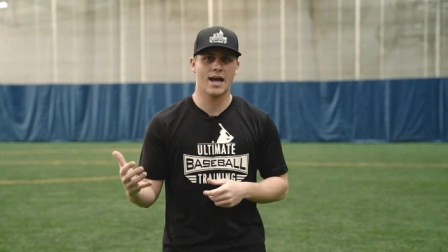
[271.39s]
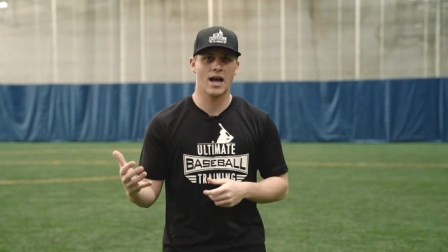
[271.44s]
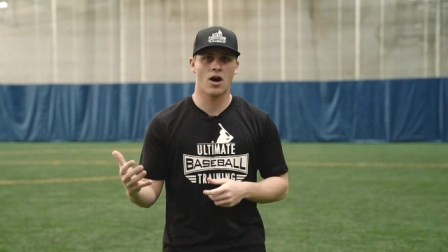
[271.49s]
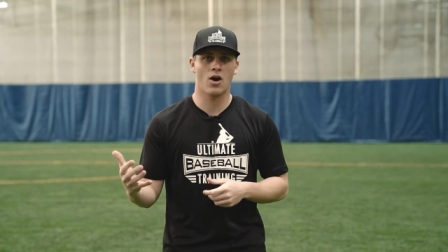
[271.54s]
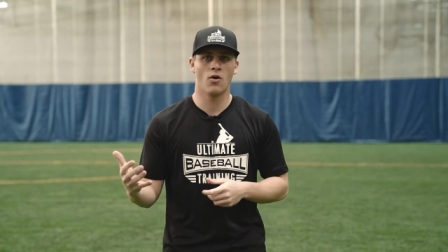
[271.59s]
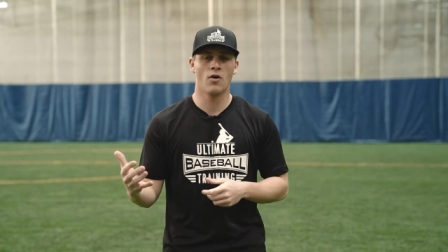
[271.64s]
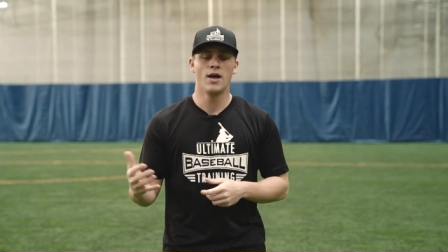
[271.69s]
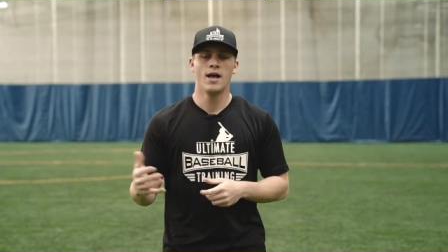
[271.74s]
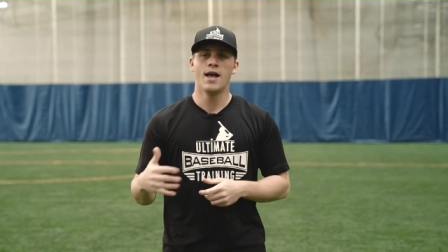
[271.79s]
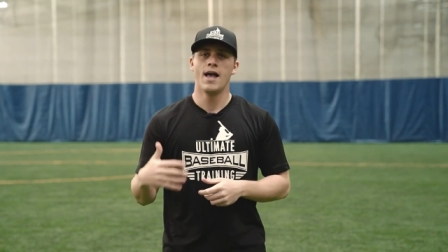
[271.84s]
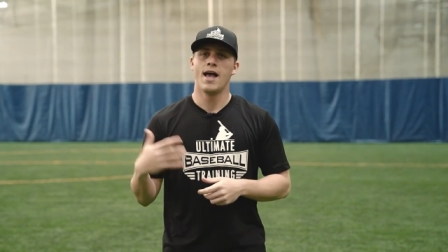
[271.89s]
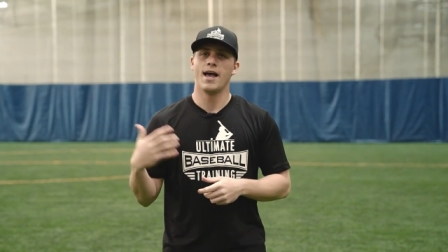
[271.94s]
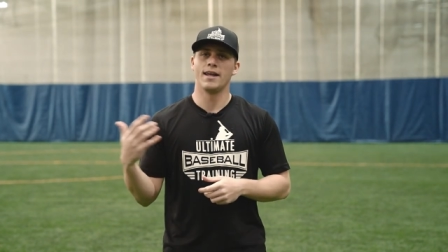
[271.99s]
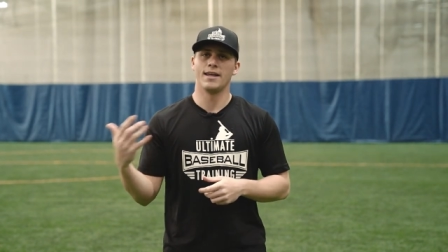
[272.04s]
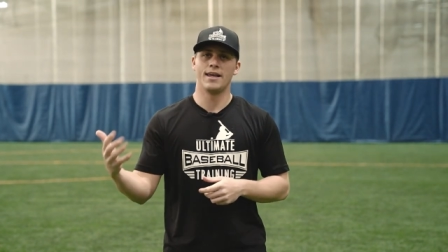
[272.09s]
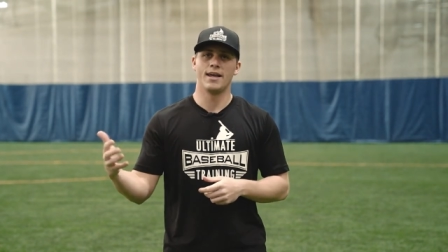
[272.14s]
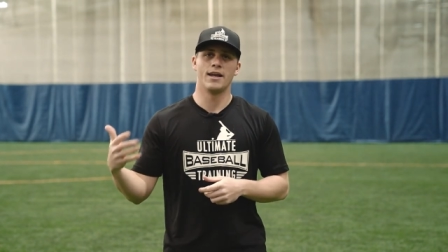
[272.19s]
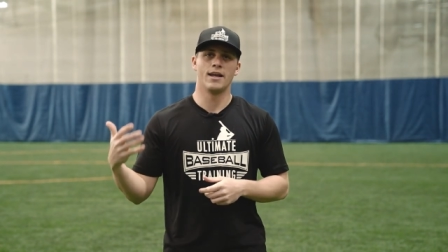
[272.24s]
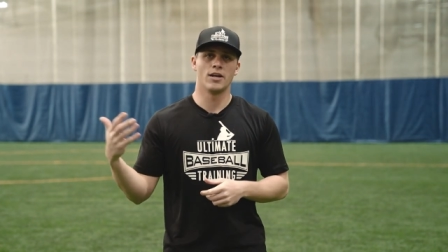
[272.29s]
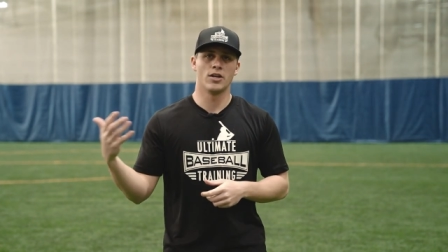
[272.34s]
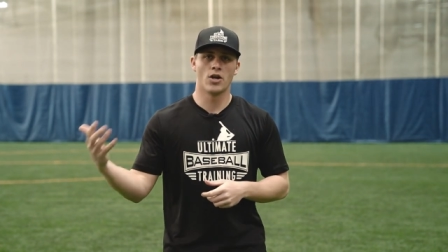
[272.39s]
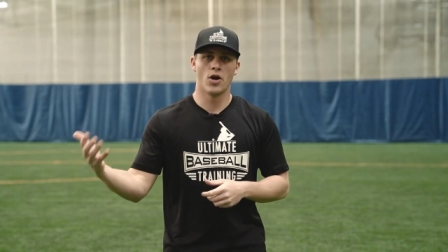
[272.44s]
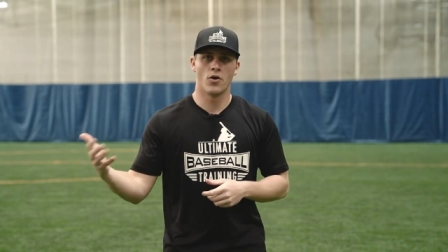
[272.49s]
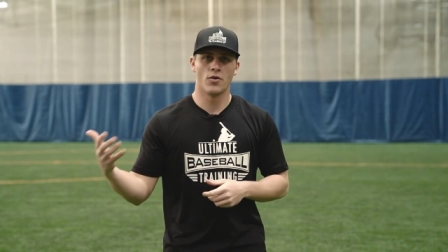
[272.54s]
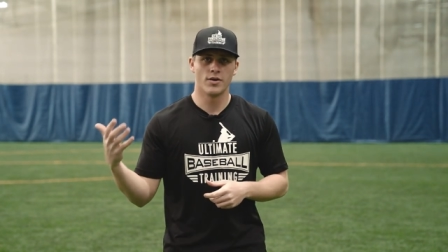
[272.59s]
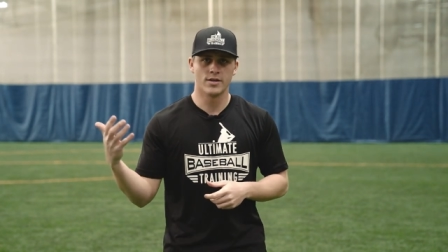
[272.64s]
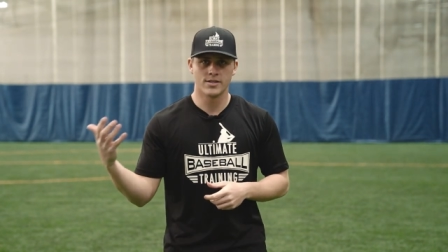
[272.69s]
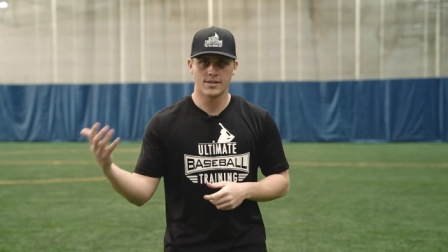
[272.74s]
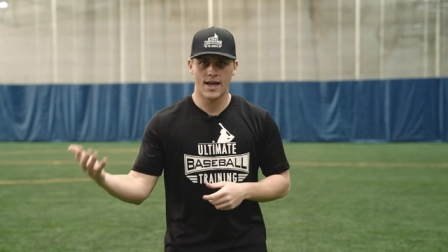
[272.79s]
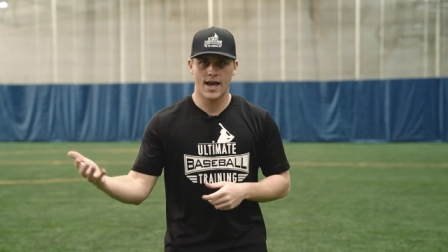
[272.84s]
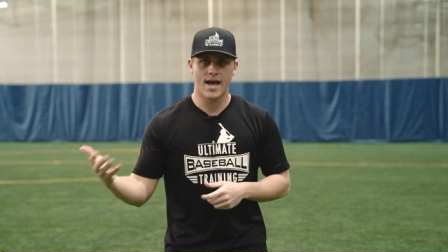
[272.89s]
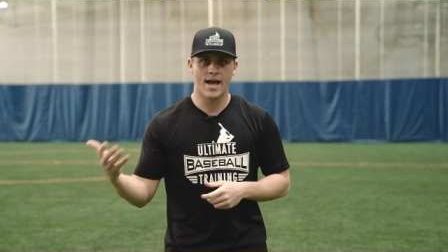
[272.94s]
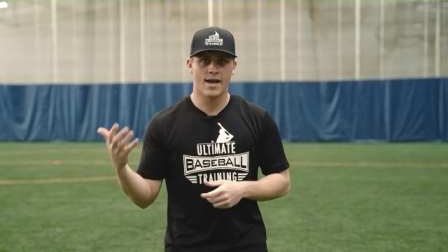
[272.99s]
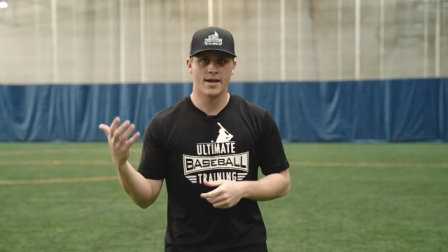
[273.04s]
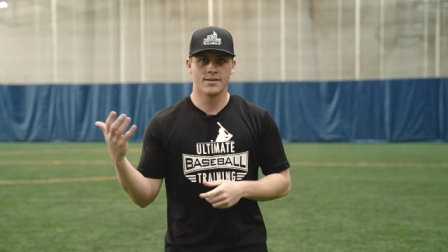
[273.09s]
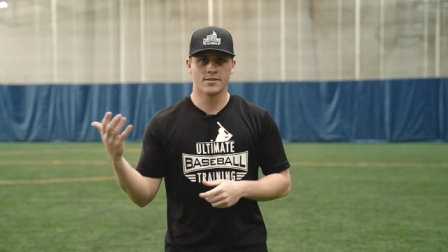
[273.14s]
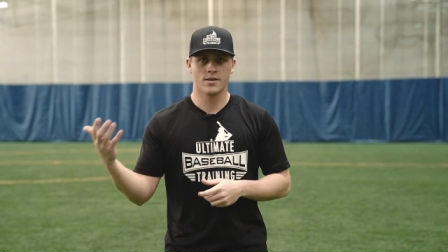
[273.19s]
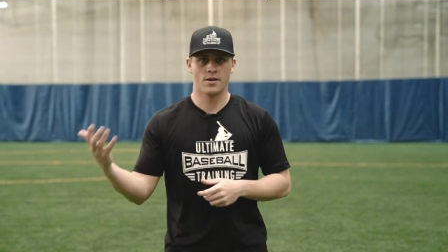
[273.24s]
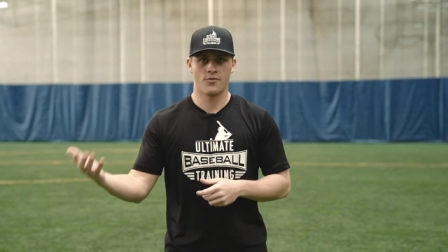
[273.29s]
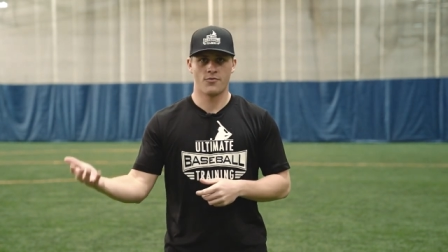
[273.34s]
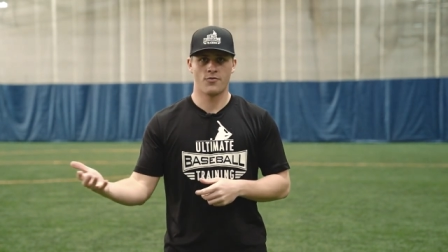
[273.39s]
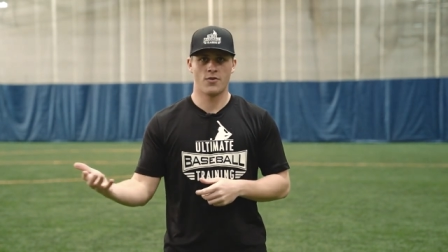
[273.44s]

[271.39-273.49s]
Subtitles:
out and getting noticed as a